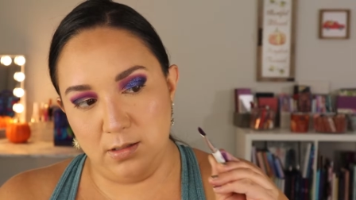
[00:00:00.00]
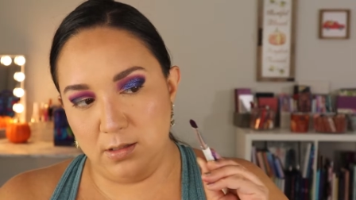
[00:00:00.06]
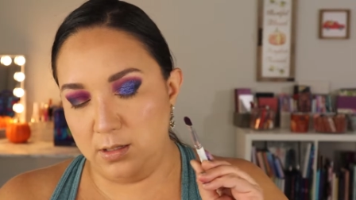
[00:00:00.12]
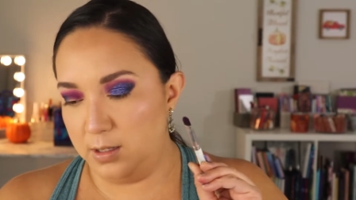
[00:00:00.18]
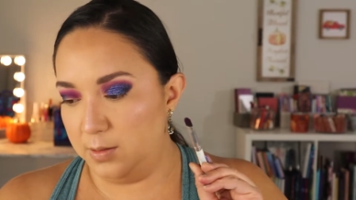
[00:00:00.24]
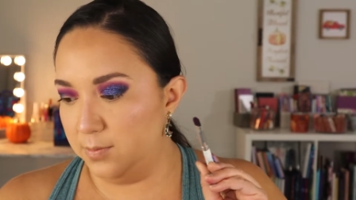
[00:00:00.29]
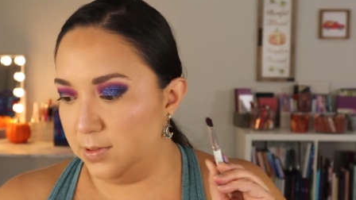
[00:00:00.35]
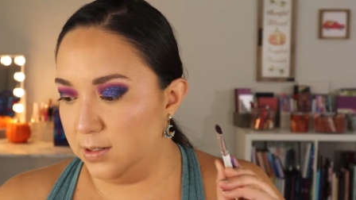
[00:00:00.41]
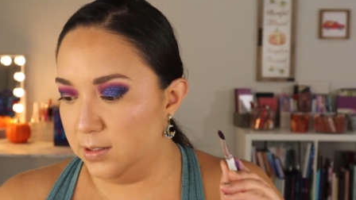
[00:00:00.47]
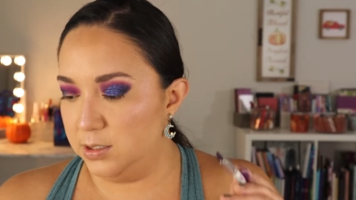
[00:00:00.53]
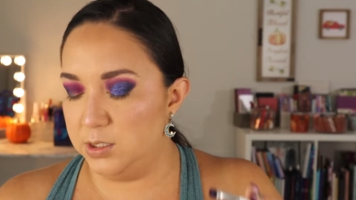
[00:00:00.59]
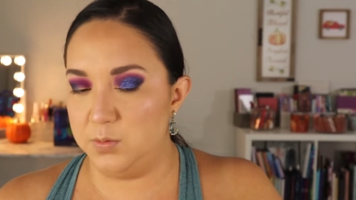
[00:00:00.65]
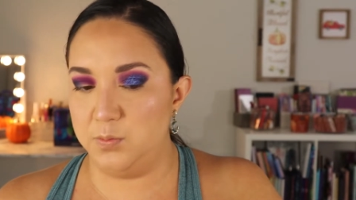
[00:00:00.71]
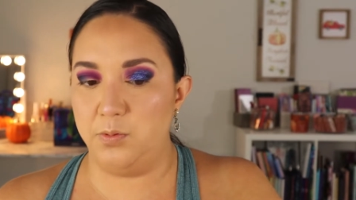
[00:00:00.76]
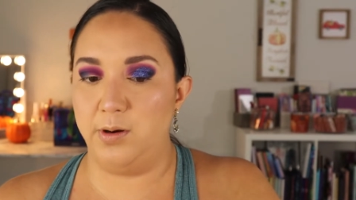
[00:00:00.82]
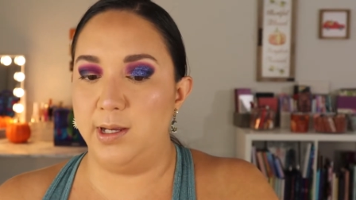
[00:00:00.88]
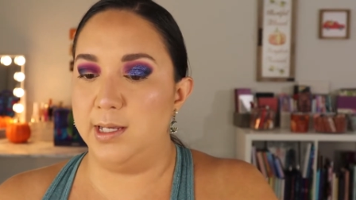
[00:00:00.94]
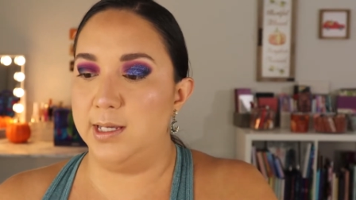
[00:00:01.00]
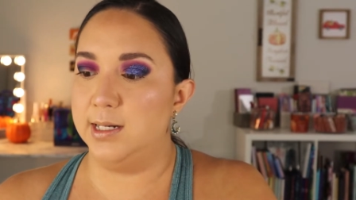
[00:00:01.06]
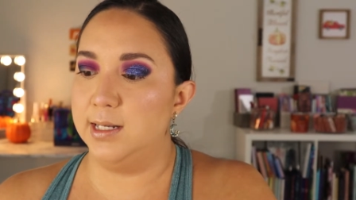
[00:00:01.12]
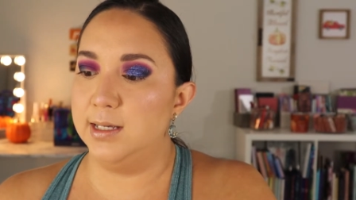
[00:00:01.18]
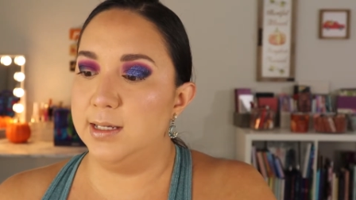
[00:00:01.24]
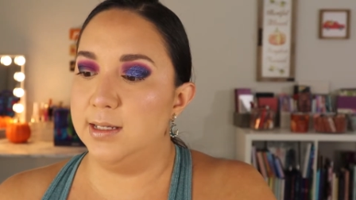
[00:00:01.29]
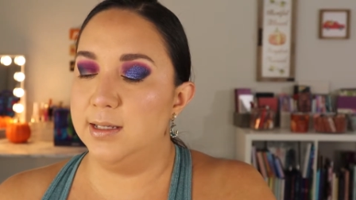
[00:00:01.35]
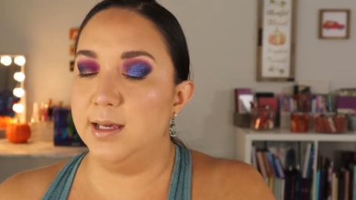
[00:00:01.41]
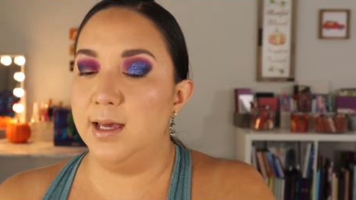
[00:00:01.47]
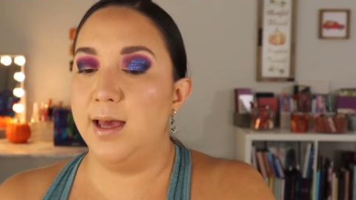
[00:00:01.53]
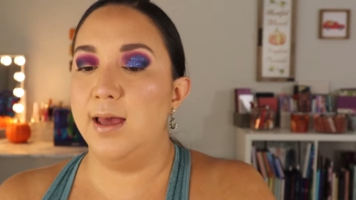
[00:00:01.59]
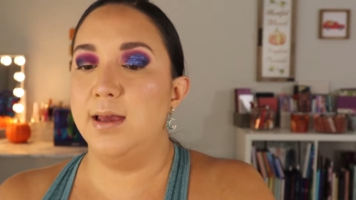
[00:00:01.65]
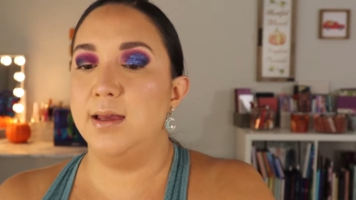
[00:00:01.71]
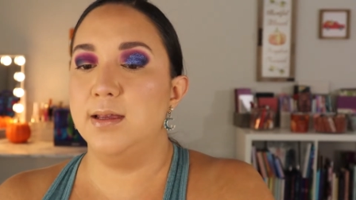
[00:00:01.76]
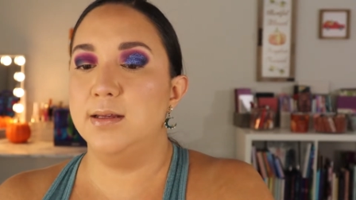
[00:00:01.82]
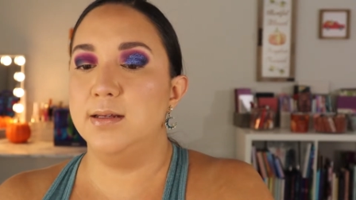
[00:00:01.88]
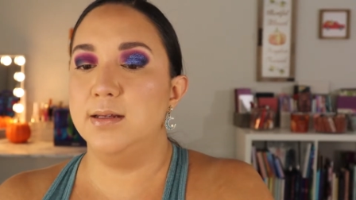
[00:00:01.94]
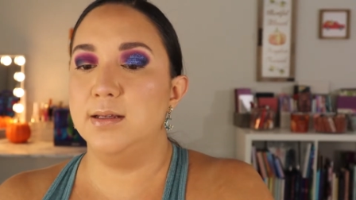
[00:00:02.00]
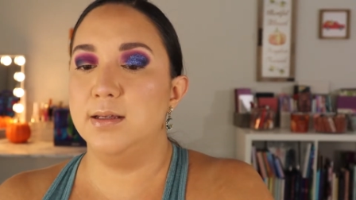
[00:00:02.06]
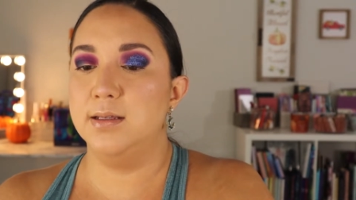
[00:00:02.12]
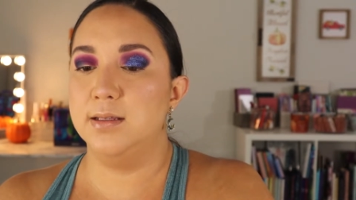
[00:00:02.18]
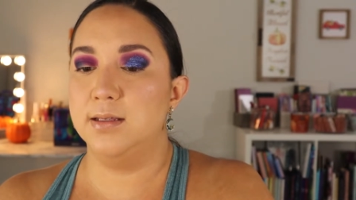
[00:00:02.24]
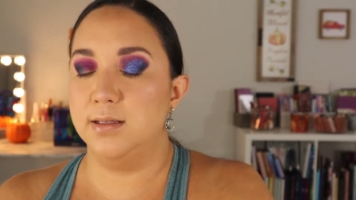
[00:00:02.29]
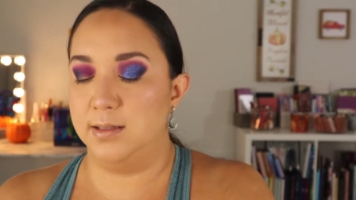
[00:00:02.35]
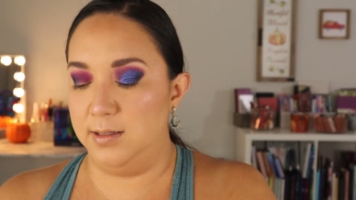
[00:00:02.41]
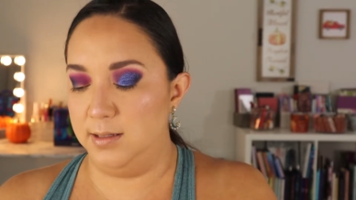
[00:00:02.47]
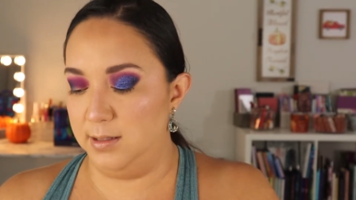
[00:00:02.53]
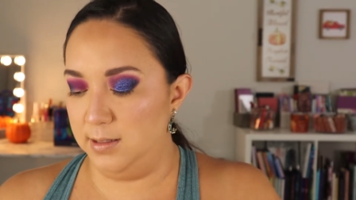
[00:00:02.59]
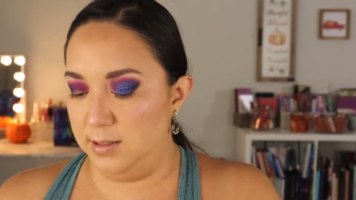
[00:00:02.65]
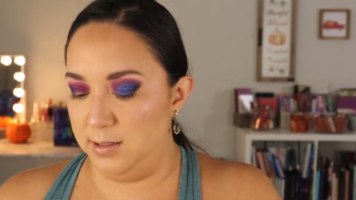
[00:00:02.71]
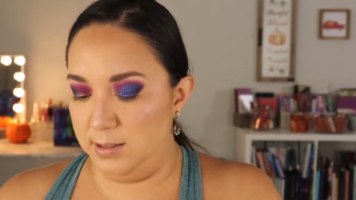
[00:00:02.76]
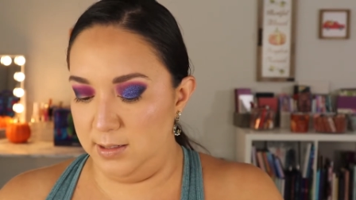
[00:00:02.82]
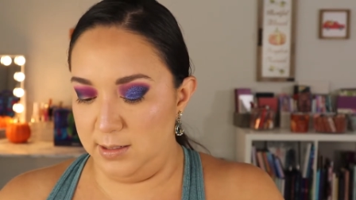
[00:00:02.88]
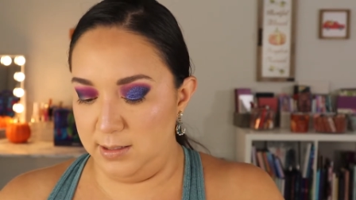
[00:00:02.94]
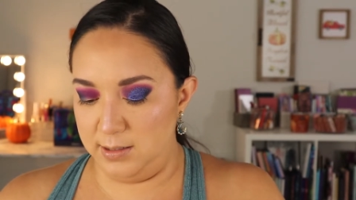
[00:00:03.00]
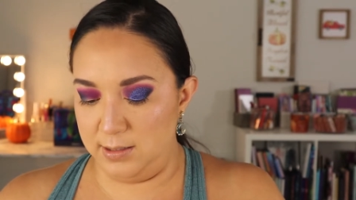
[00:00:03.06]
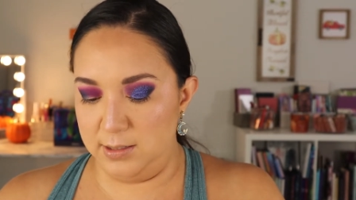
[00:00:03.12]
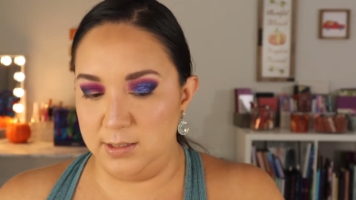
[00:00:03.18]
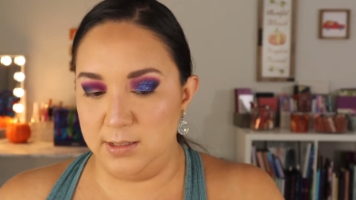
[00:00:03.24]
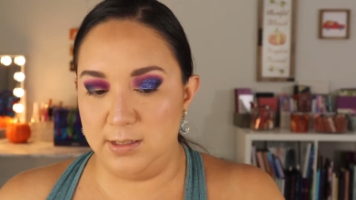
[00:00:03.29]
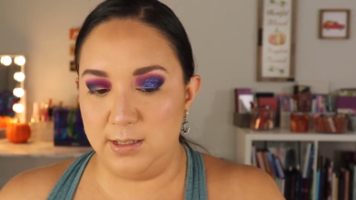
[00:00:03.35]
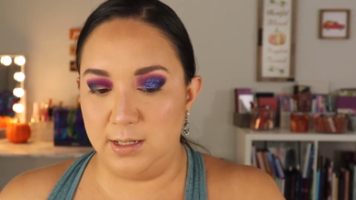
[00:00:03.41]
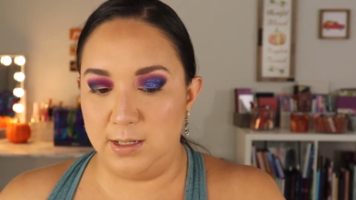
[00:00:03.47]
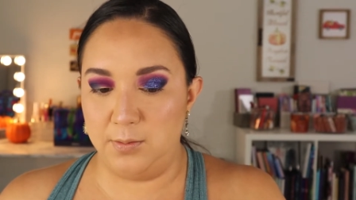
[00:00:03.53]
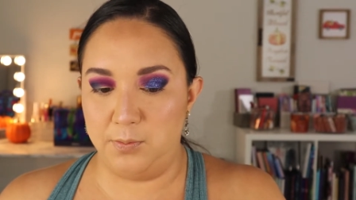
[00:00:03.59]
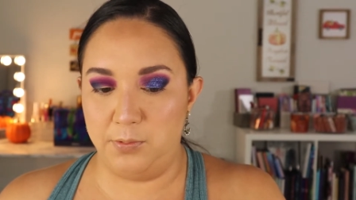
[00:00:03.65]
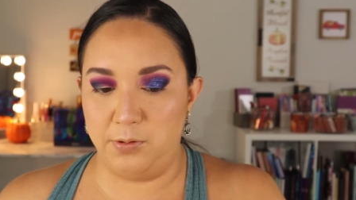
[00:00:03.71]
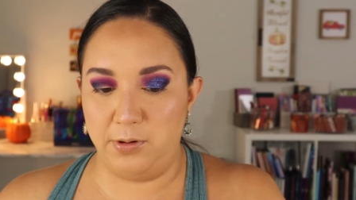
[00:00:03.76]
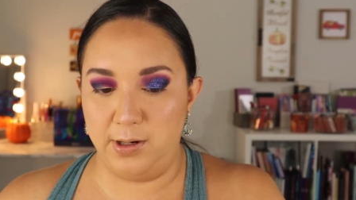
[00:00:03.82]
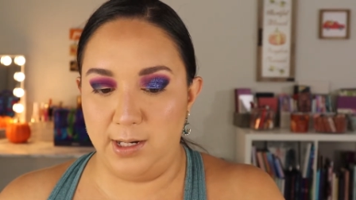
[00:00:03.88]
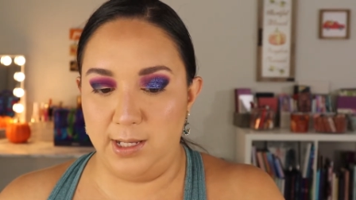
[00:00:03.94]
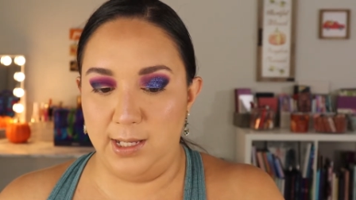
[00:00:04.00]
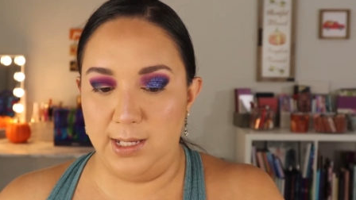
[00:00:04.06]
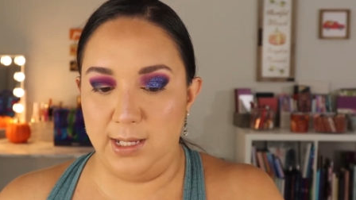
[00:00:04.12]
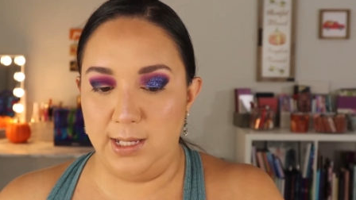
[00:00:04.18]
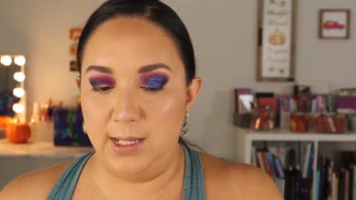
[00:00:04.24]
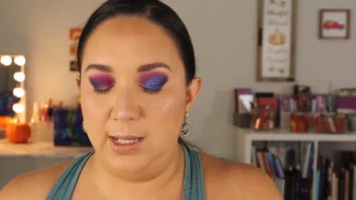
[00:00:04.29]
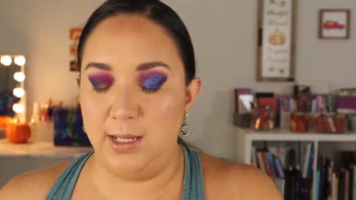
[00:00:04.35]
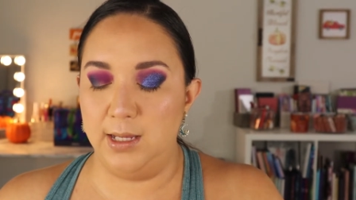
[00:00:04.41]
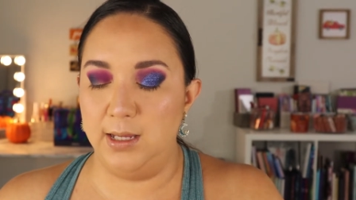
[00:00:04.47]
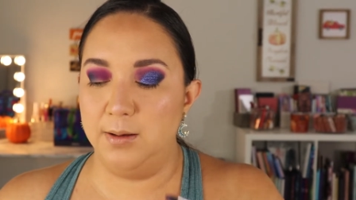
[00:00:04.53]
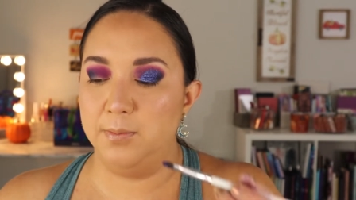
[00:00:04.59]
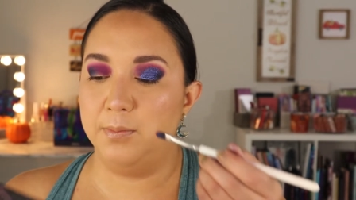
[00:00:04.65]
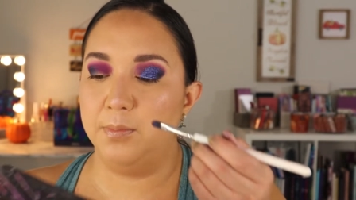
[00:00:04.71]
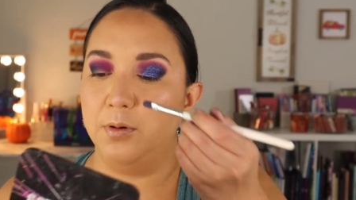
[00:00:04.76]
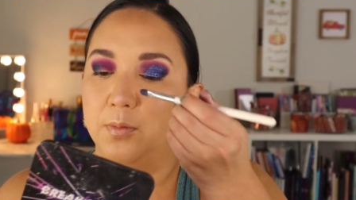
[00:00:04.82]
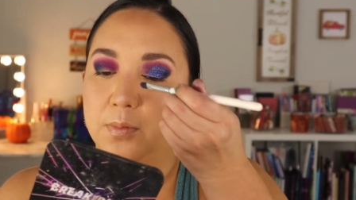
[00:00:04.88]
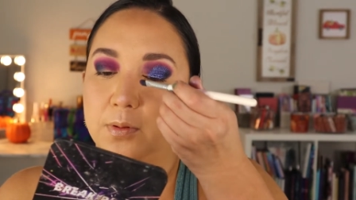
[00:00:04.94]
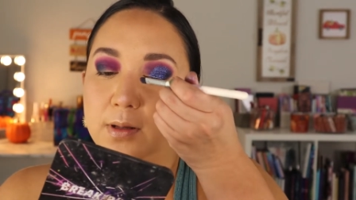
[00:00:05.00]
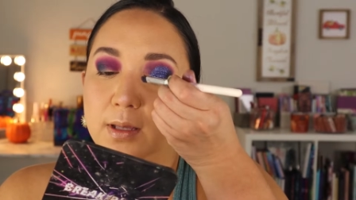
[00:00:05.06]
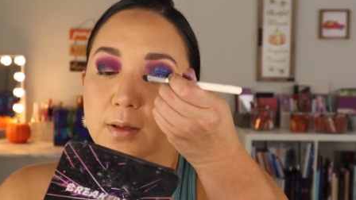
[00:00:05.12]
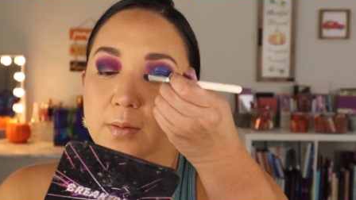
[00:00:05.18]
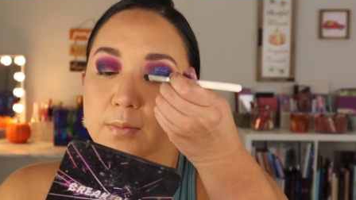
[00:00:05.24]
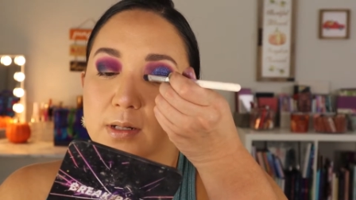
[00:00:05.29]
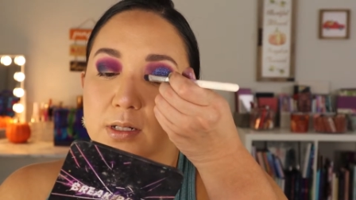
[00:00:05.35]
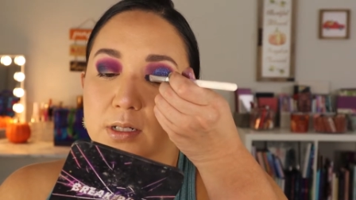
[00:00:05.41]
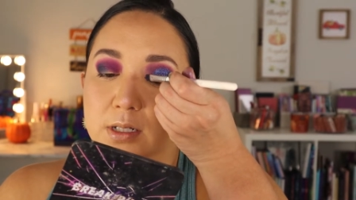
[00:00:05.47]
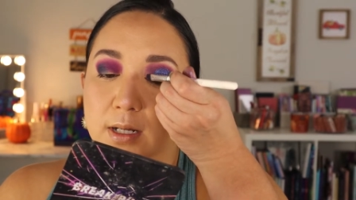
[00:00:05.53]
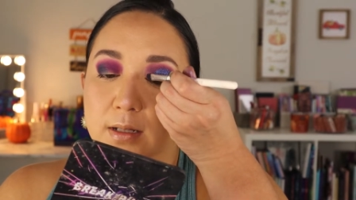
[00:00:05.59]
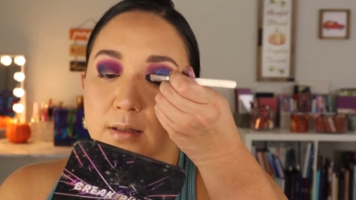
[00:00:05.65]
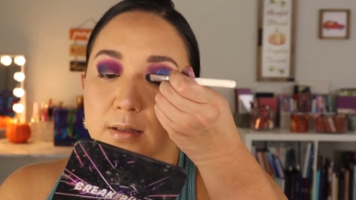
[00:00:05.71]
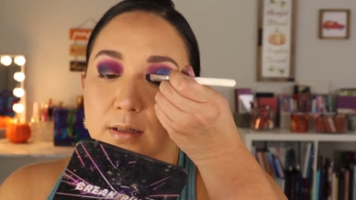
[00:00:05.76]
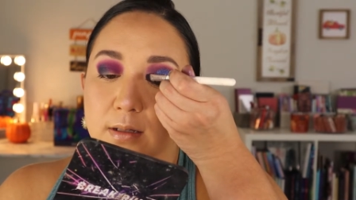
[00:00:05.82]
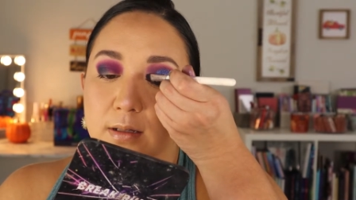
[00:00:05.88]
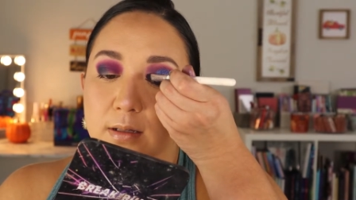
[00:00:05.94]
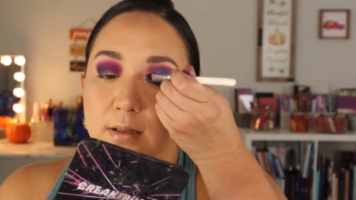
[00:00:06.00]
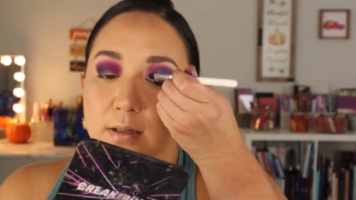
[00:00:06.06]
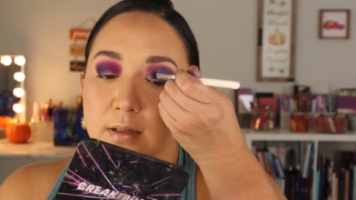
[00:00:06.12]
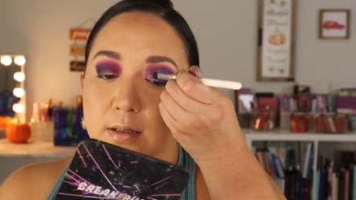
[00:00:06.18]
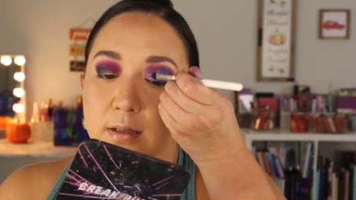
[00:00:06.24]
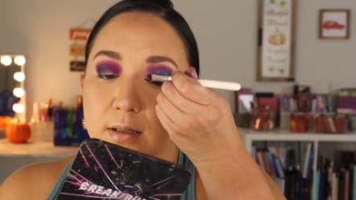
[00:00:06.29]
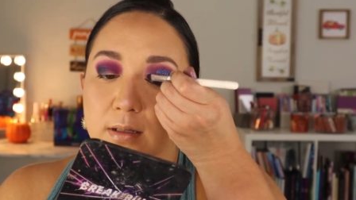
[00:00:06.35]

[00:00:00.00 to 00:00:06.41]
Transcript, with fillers: I'm going to spray it again. This is like a pretty purpley magenta.